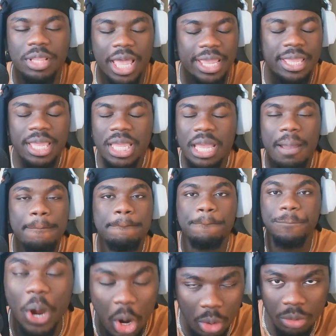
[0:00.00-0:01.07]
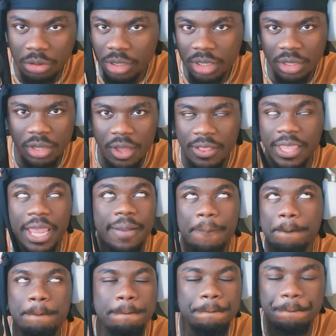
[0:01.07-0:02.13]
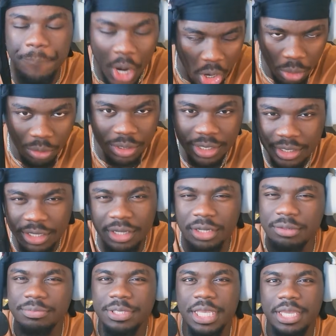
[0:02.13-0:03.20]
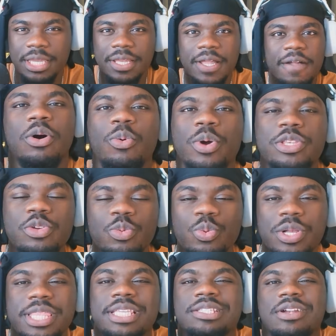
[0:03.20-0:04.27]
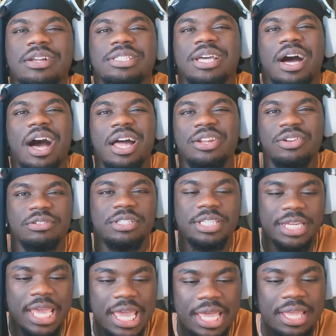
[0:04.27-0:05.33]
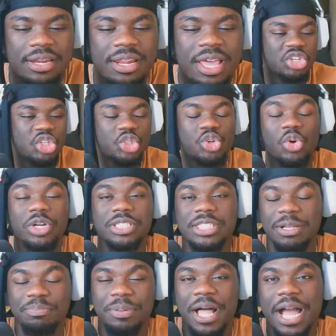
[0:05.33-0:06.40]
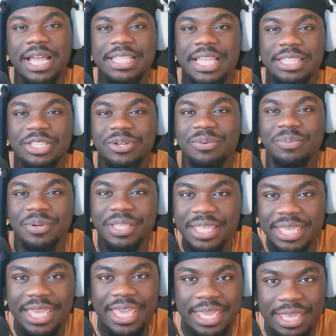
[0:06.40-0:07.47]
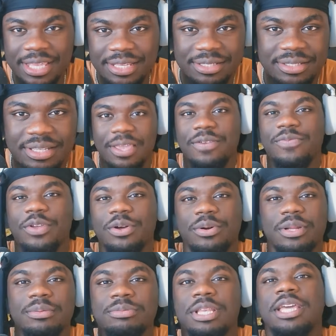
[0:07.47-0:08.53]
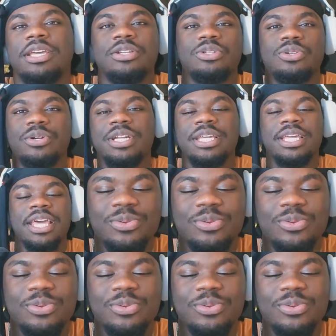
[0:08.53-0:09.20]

Like broke. You know what I'm saying? So when you really start to understand the short supply that there really is, you feel what I'm saying, shorty?